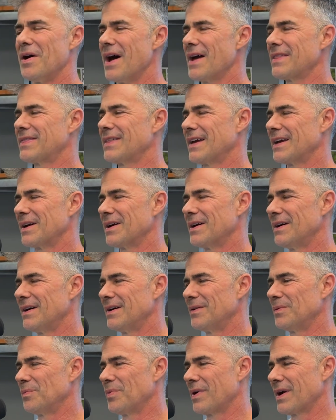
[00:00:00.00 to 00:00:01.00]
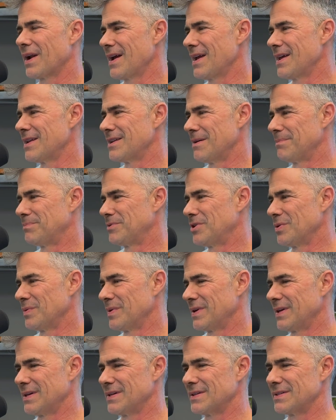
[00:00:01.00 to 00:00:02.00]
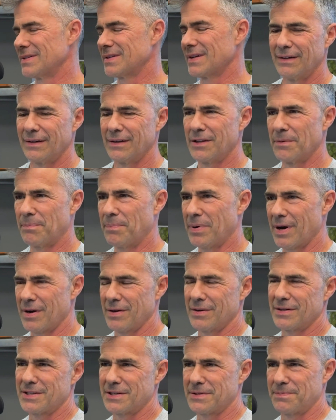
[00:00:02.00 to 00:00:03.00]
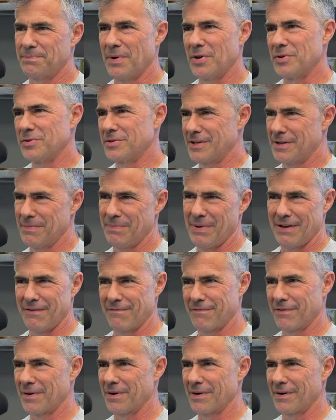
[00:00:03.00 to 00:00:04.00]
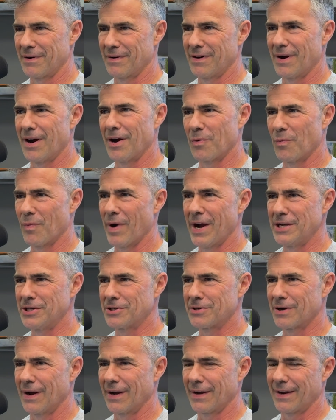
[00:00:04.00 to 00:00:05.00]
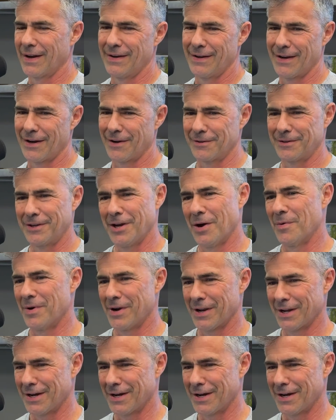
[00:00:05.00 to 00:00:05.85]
I think what I end up doing is the part's supposed to be for our white truck and it'll go on a